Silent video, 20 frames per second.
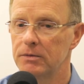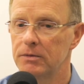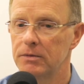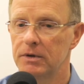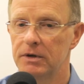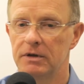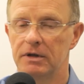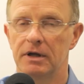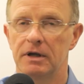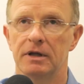
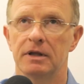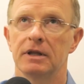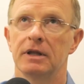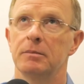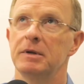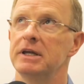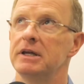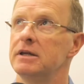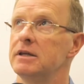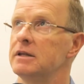uh, uh,
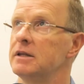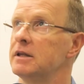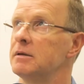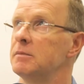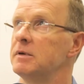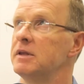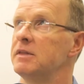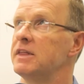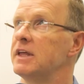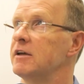"Let me let
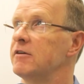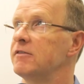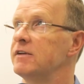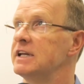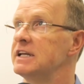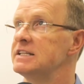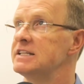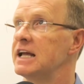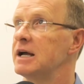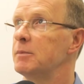me think of an
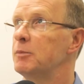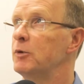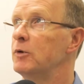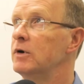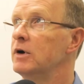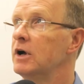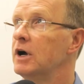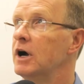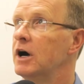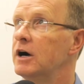
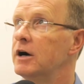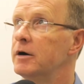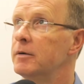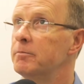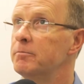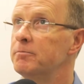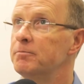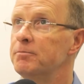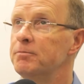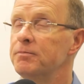example."
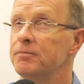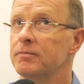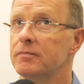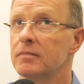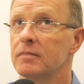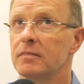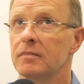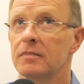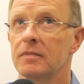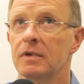Um,
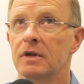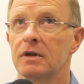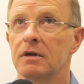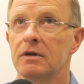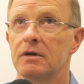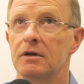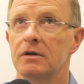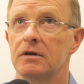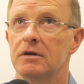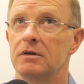
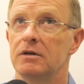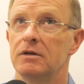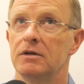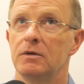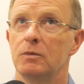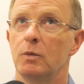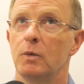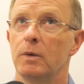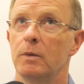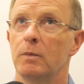
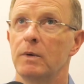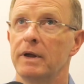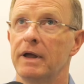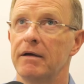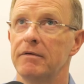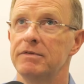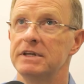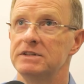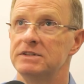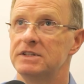we
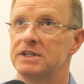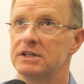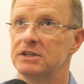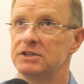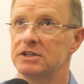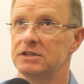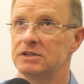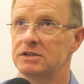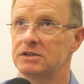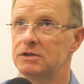have these
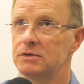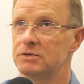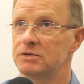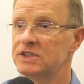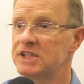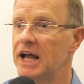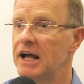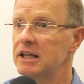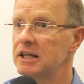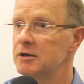dishes. They're
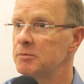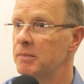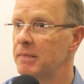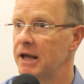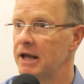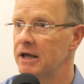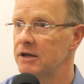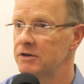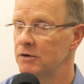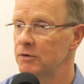
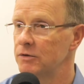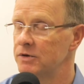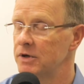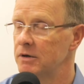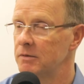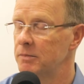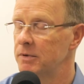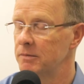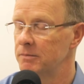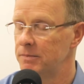Saladmaster or
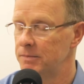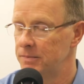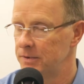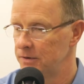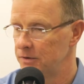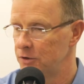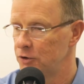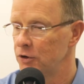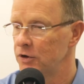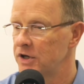uh,
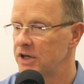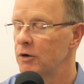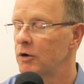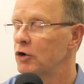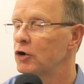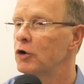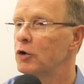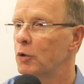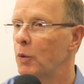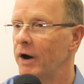cook,
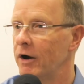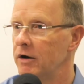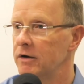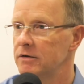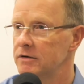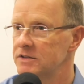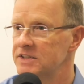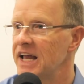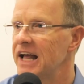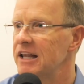cookware,
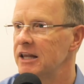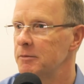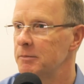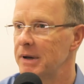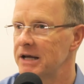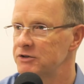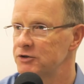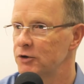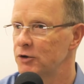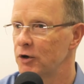
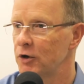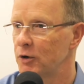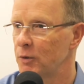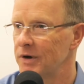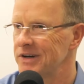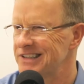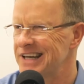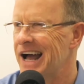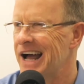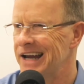Saladmaster
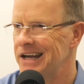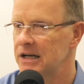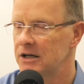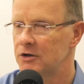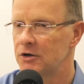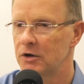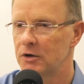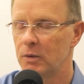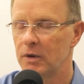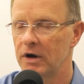cookware. It's mm-hmm. high
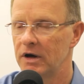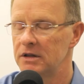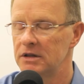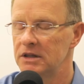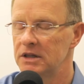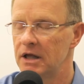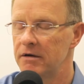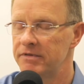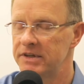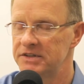end cookware. Okay. I
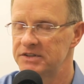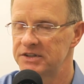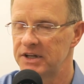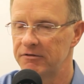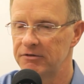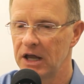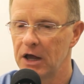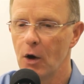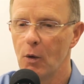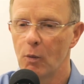love this
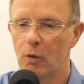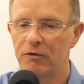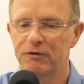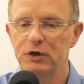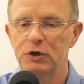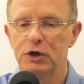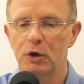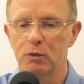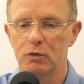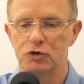stuff. Well, if
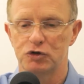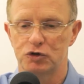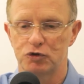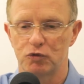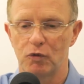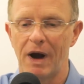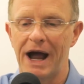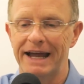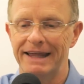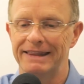you don't
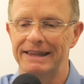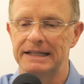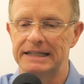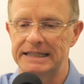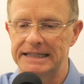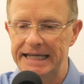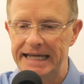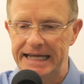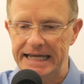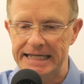dry the
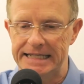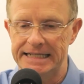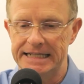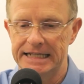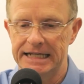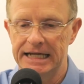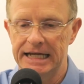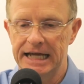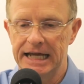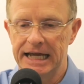lid,
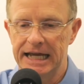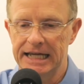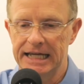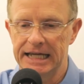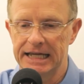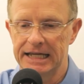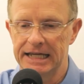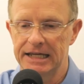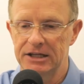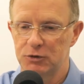
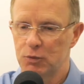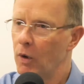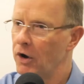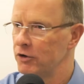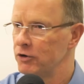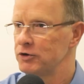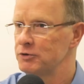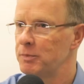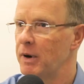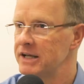it, it, gets
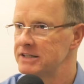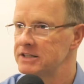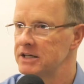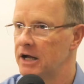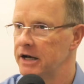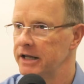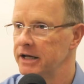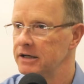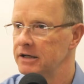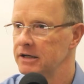water spots
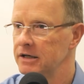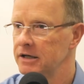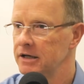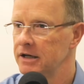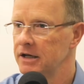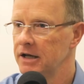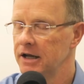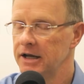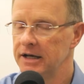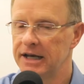on it.
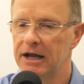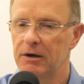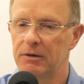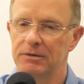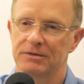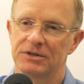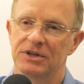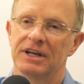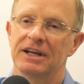Right. Now,